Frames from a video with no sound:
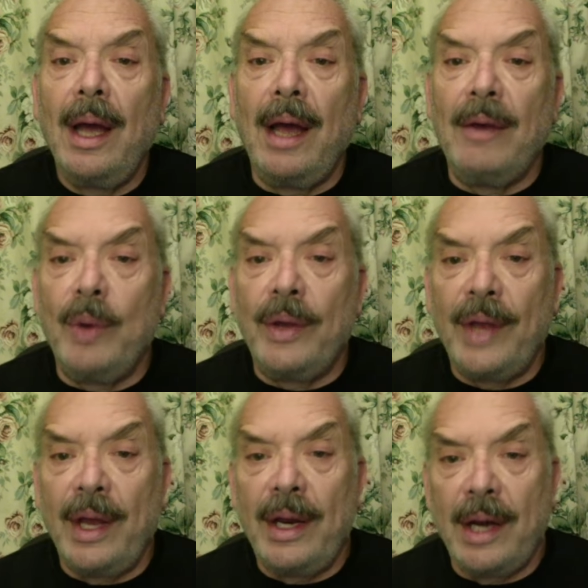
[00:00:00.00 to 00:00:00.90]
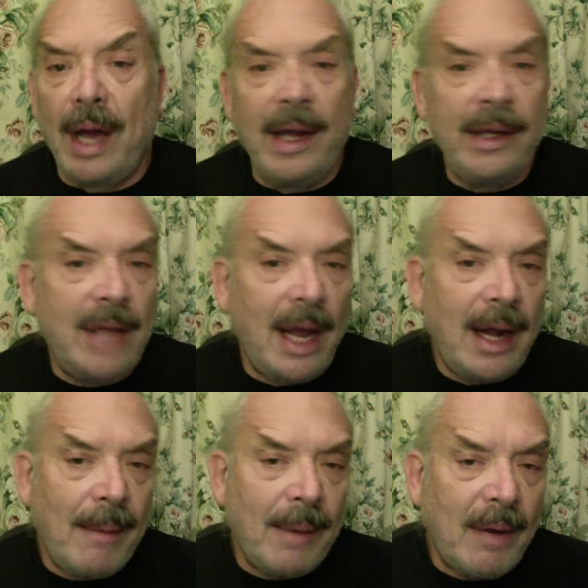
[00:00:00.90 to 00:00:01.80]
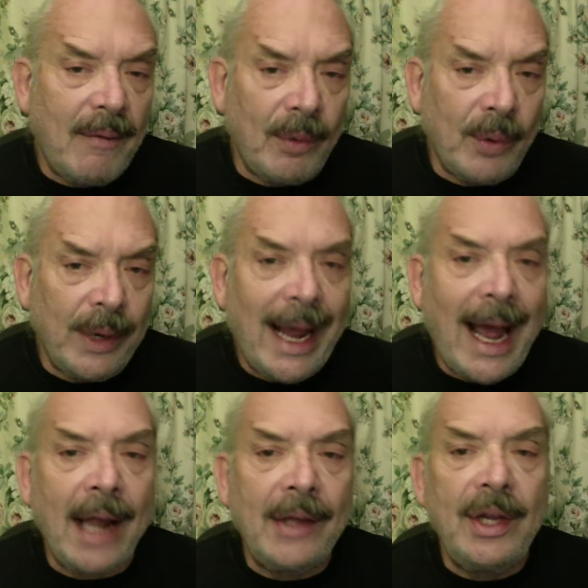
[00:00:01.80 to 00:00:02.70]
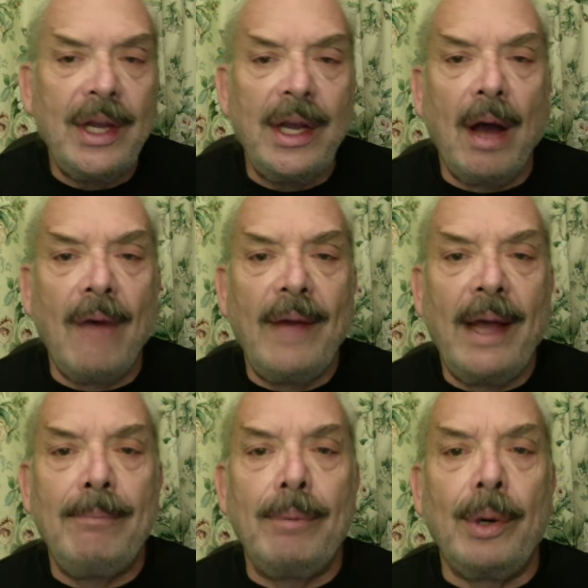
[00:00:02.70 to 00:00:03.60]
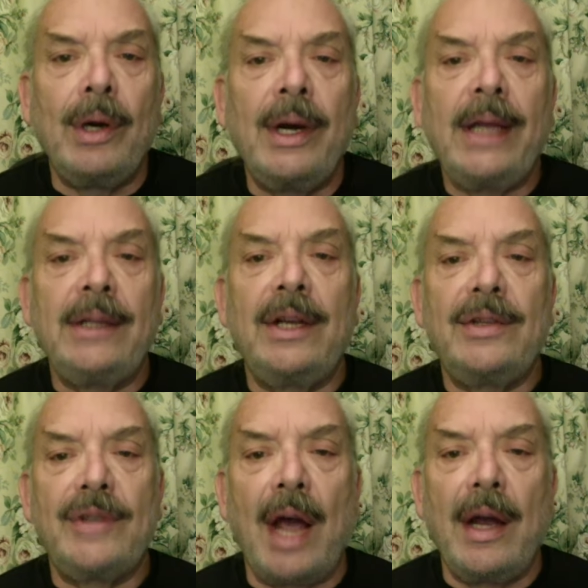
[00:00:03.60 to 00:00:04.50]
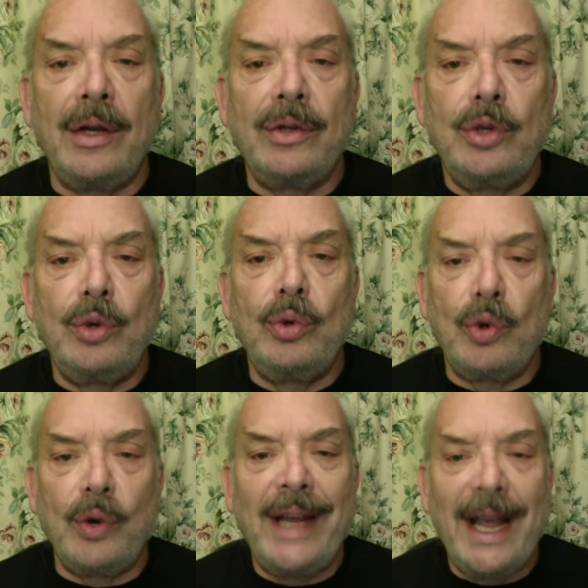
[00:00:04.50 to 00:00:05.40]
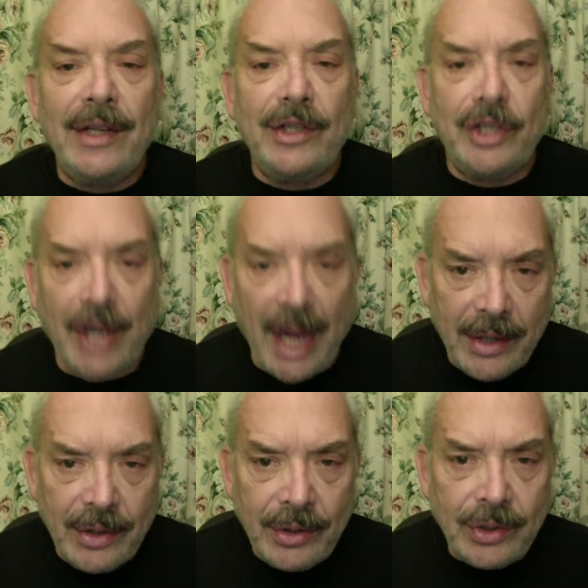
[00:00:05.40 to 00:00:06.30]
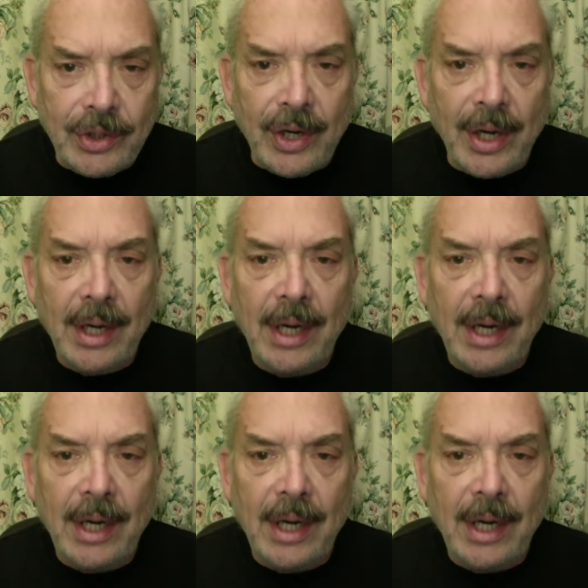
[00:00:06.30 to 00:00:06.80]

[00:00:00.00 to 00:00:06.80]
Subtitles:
and within a dynamic of a reality of a burning desire to create change.